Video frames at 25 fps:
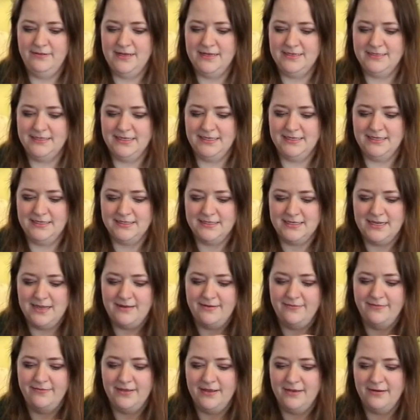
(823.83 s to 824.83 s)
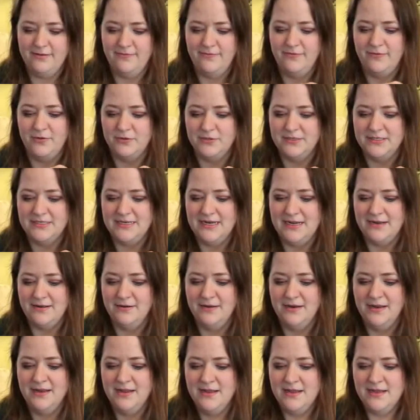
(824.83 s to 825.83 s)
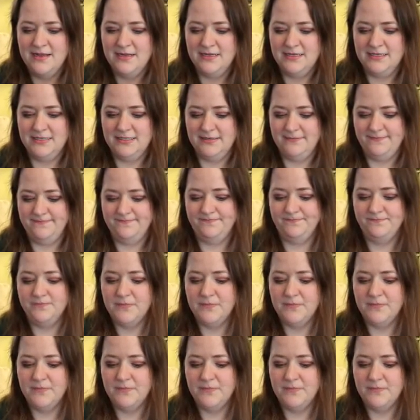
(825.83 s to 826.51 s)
It has like this cuff that folds down stuff.